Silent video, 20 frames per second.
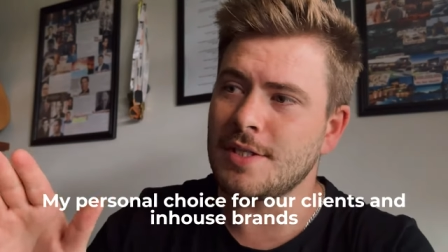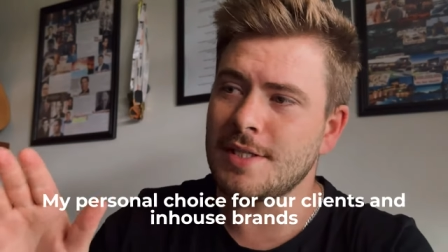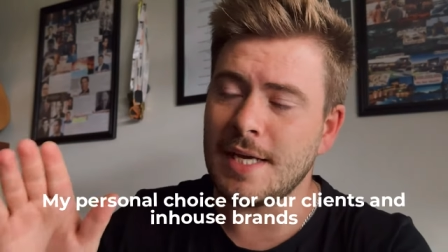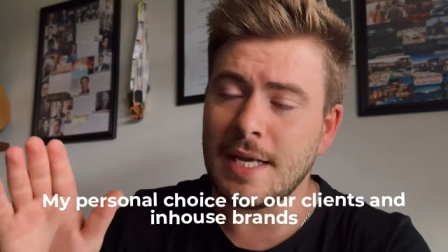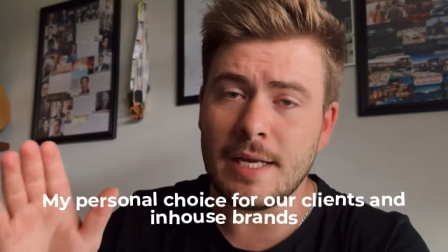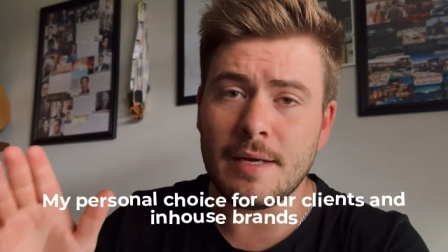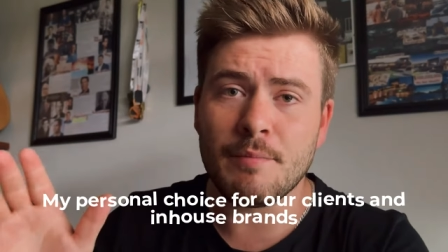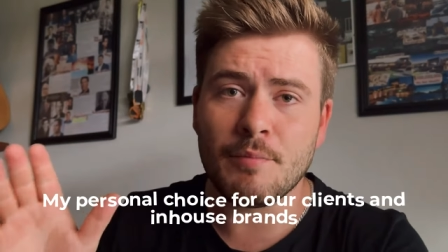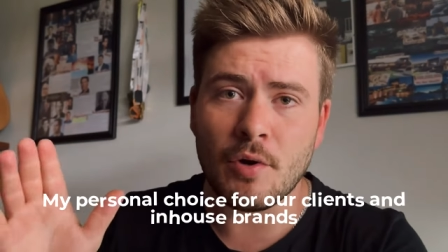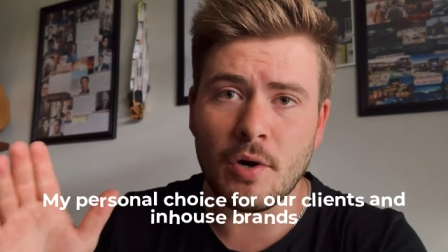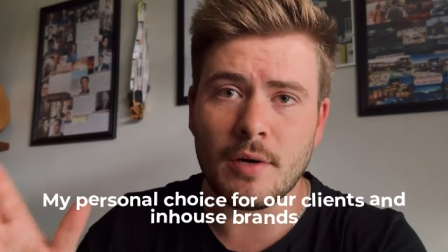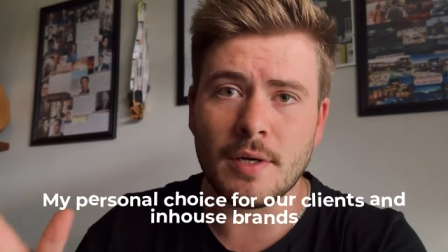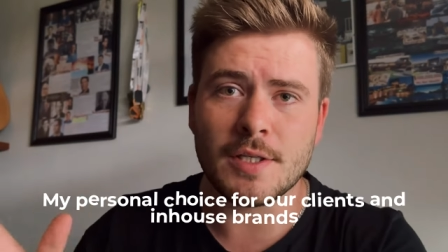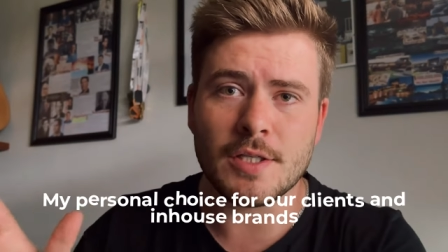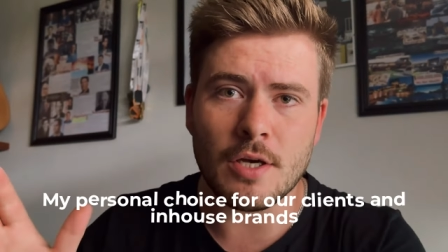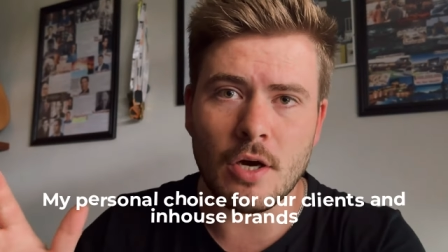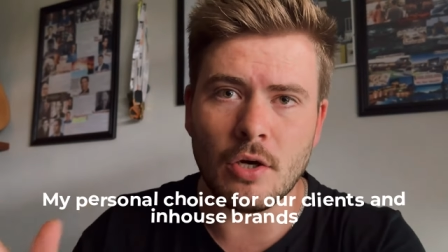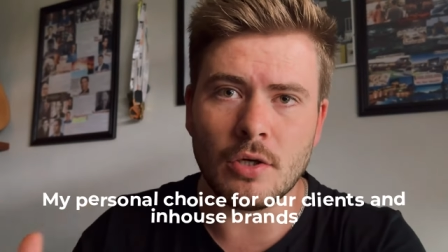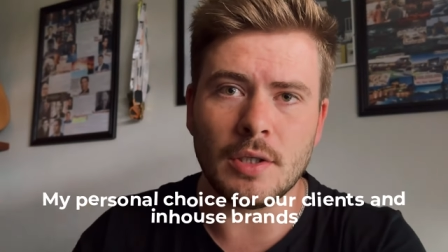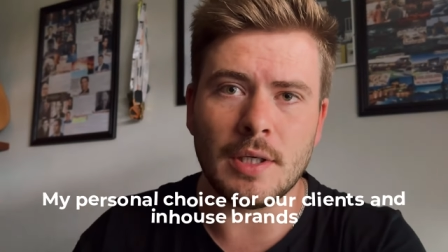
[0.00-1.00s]
selling
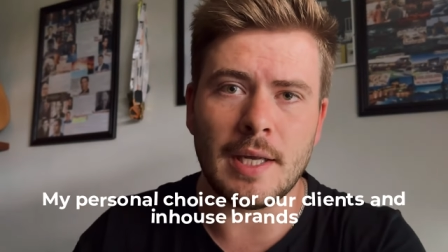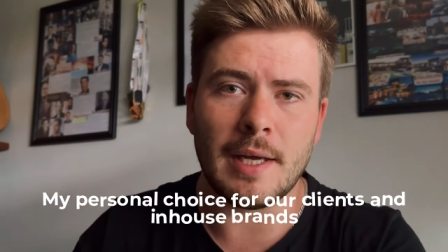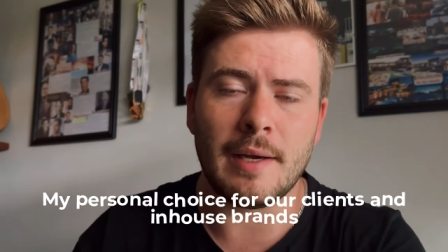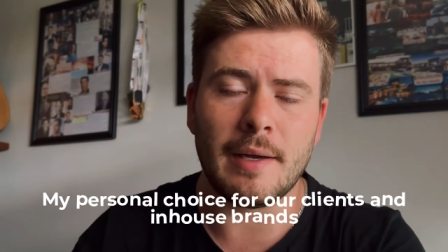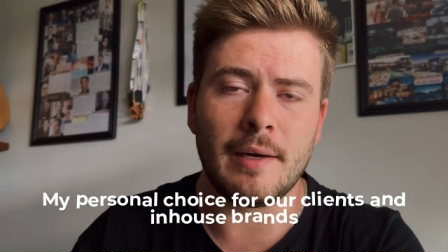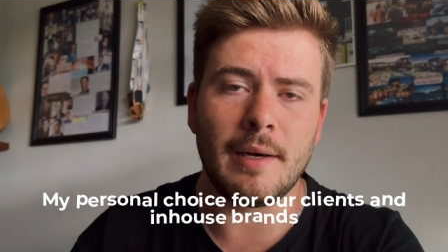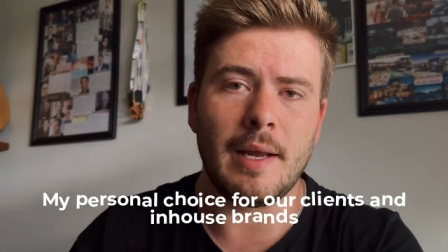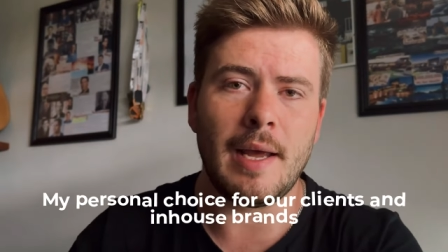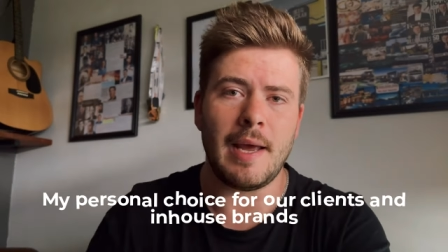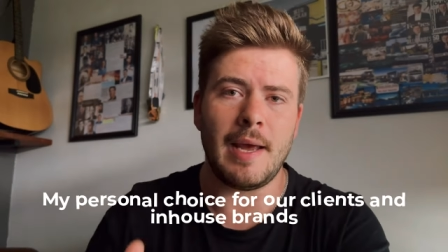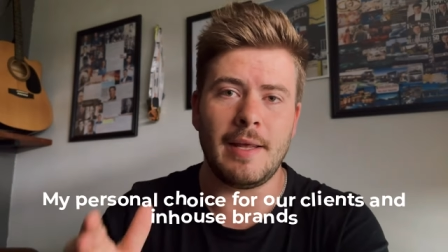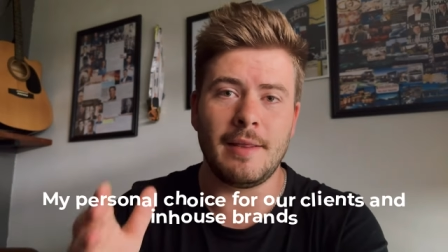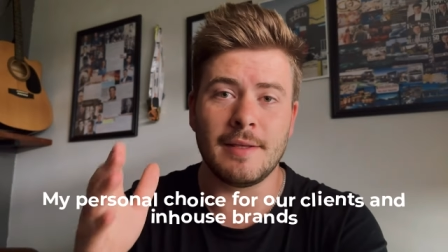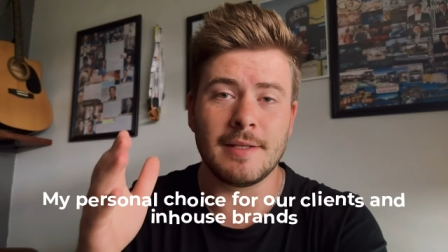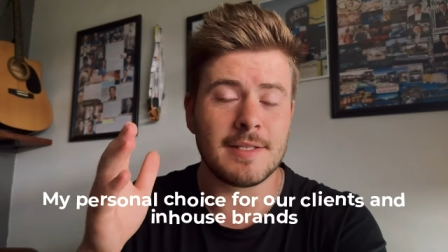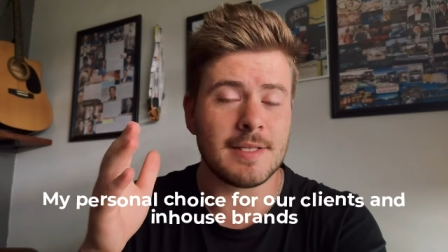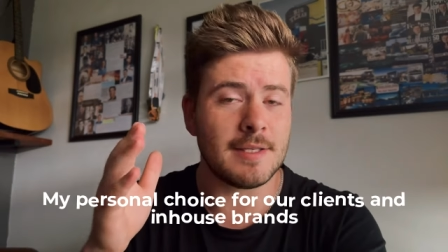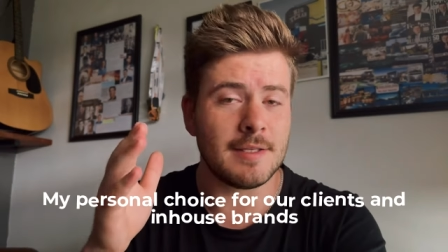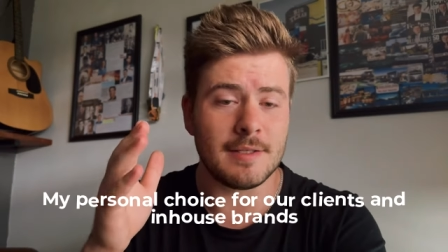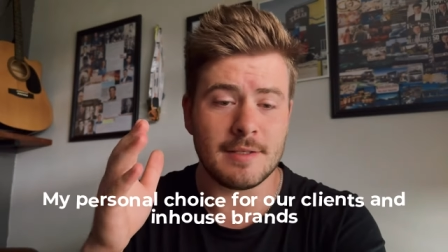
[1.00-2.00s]
products online and
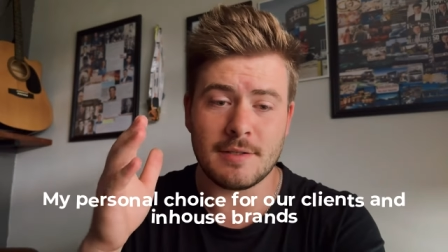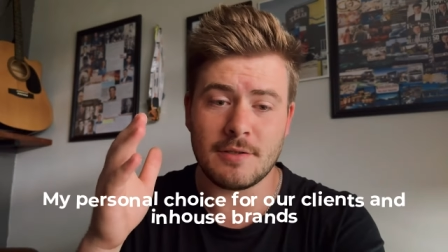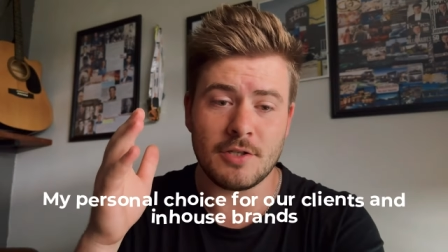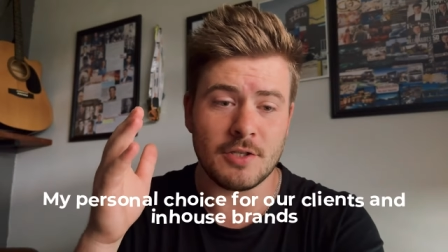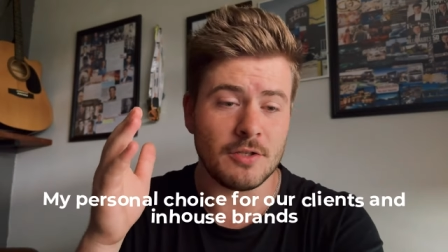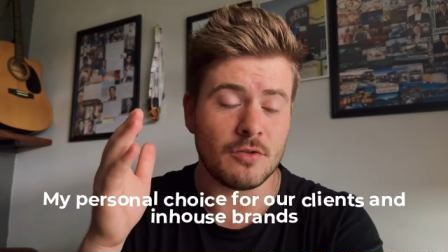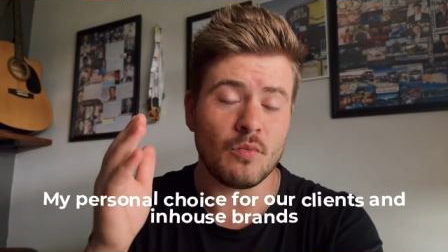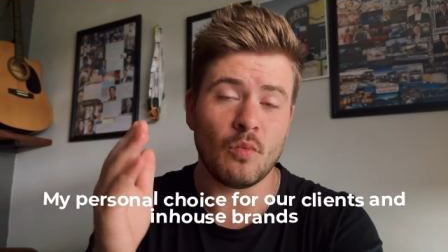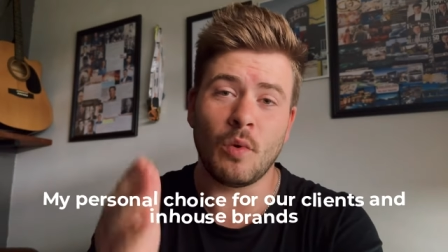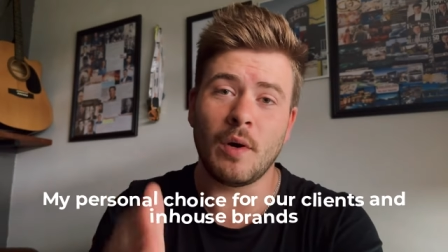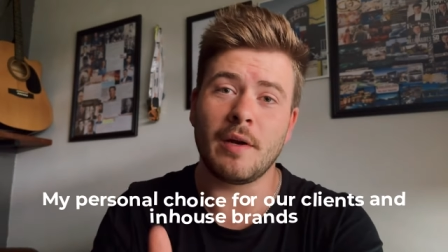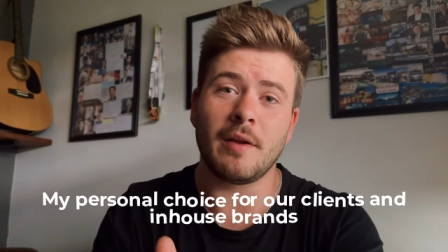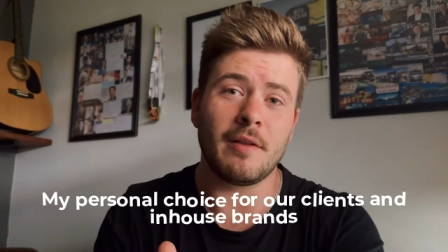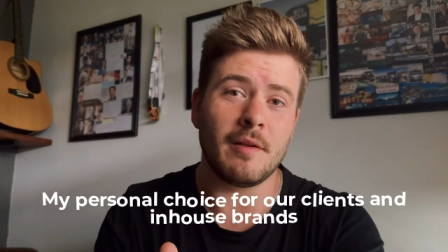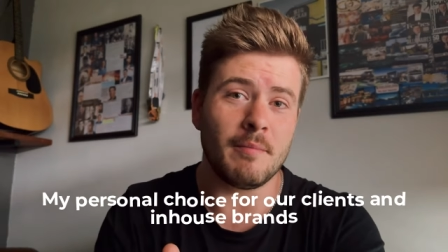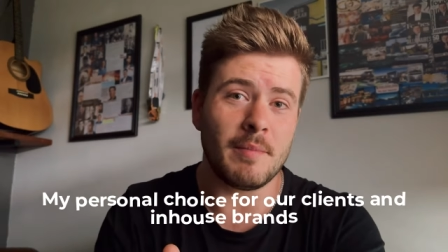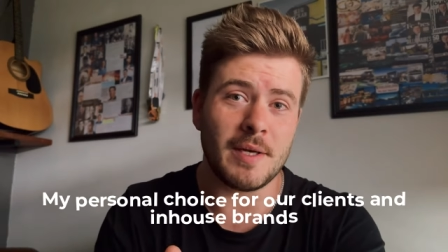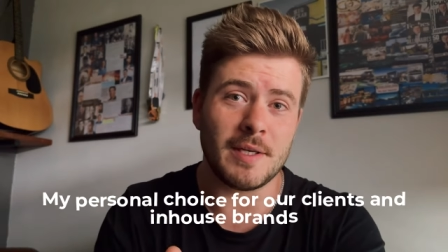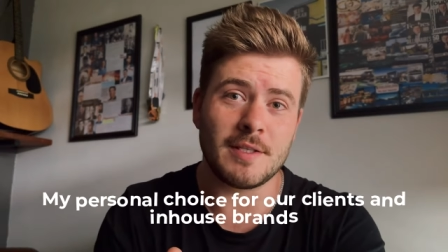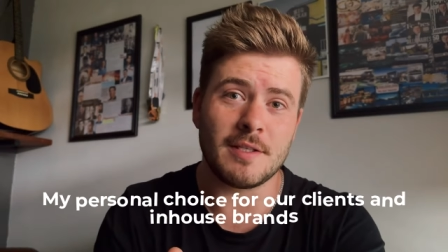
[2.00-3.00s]
this is just one of
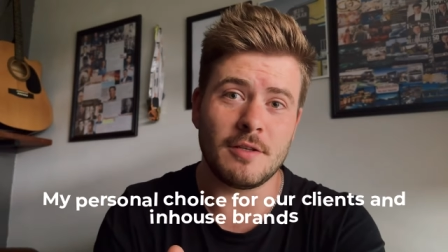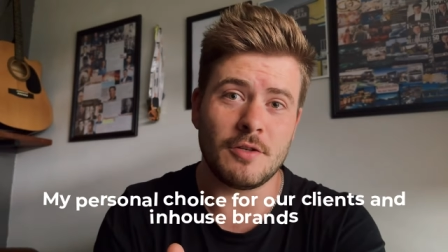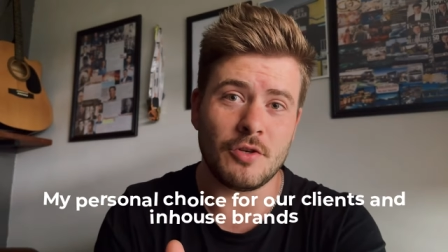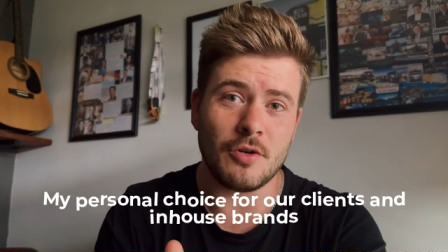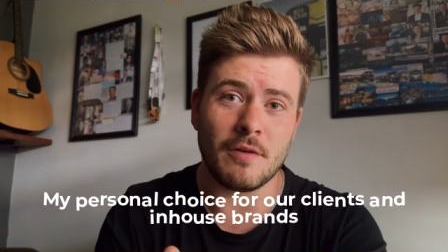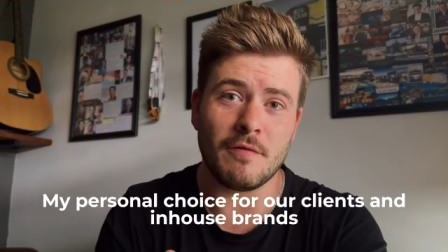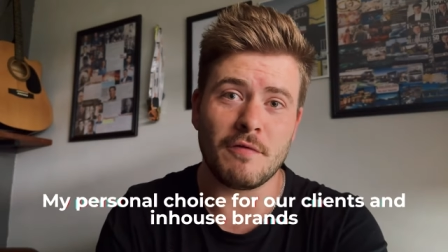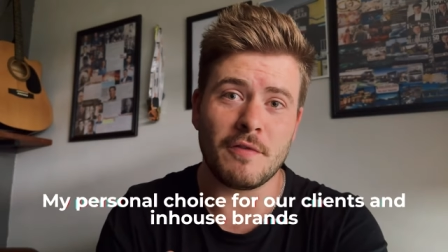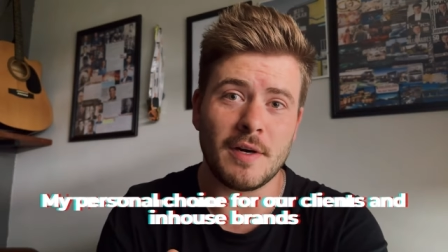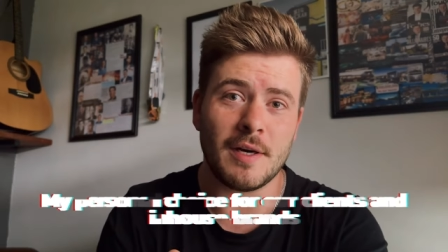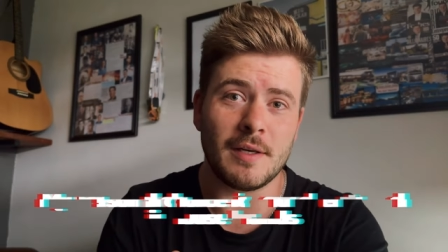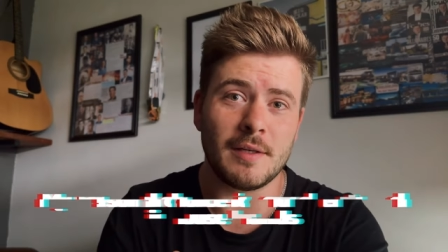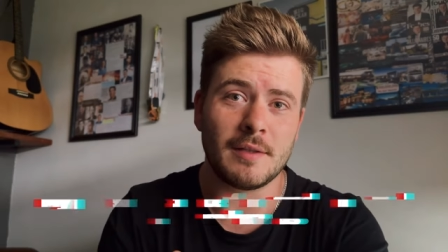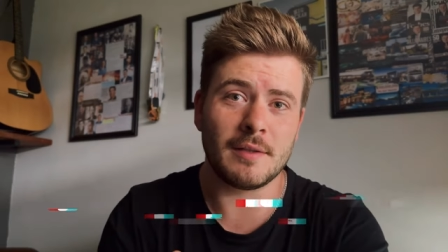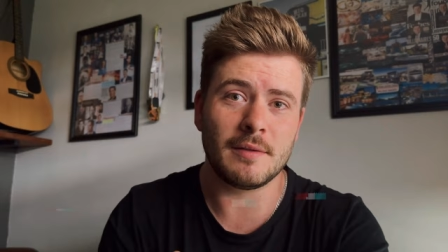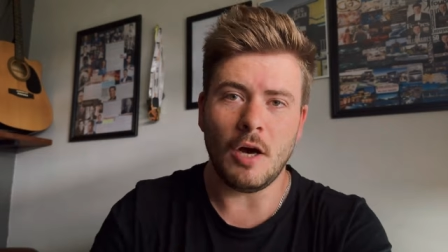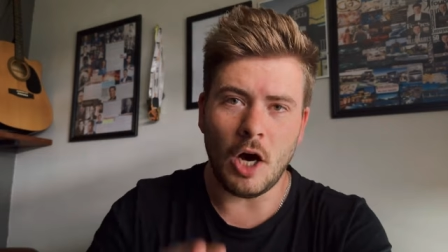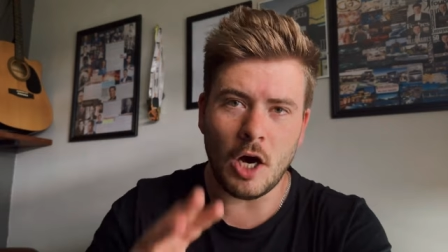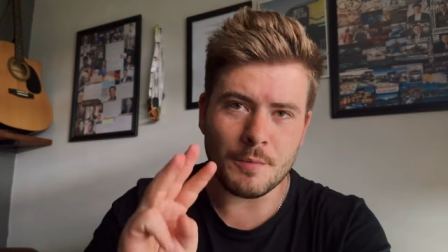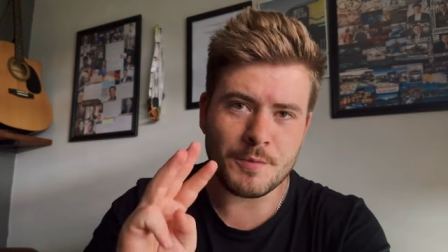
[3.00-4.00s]
the best that you can
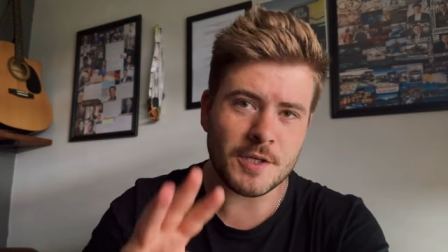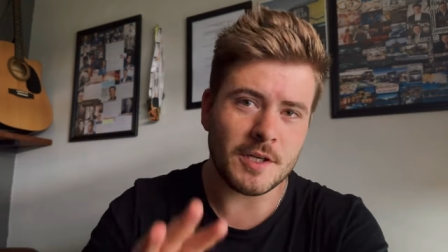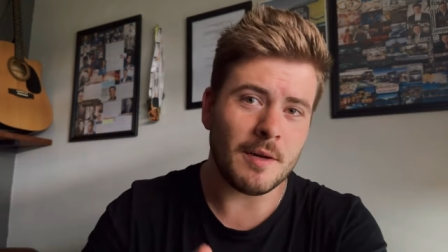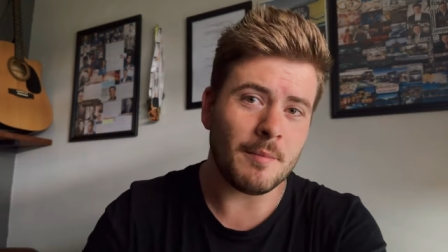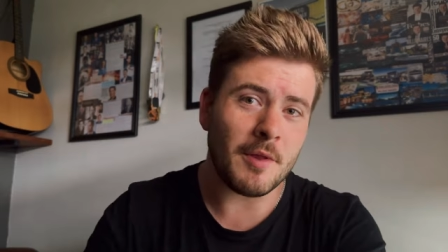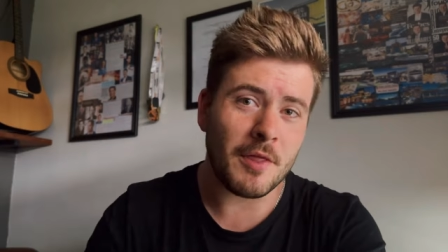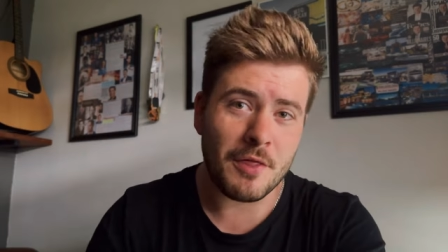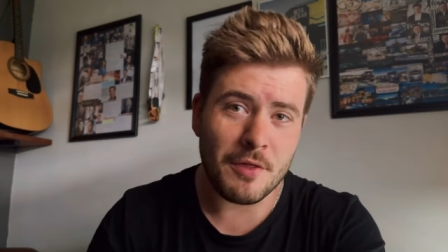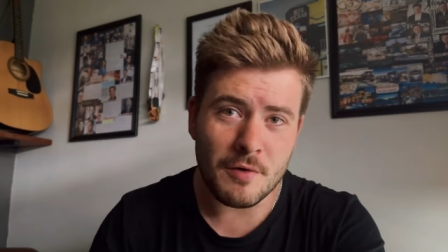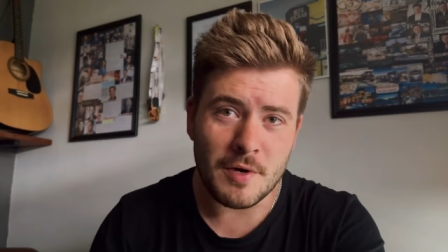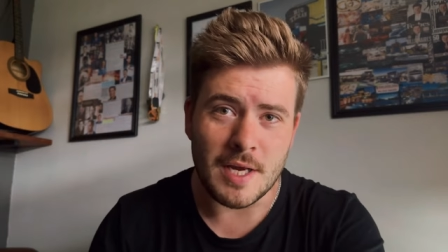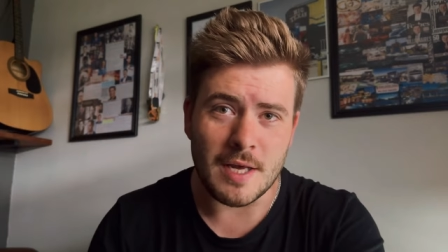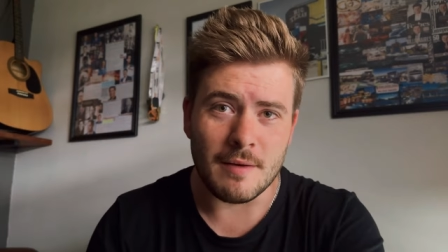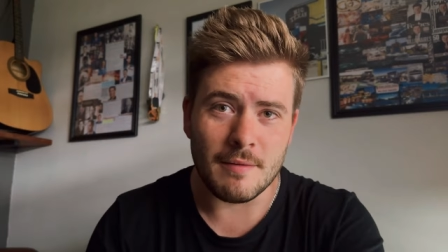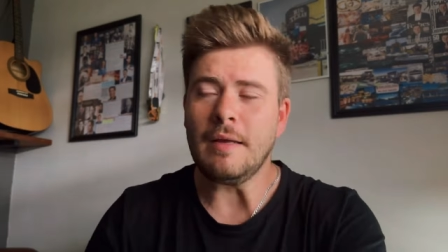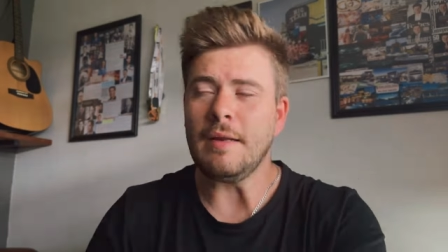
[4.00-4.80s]
find. Option number three.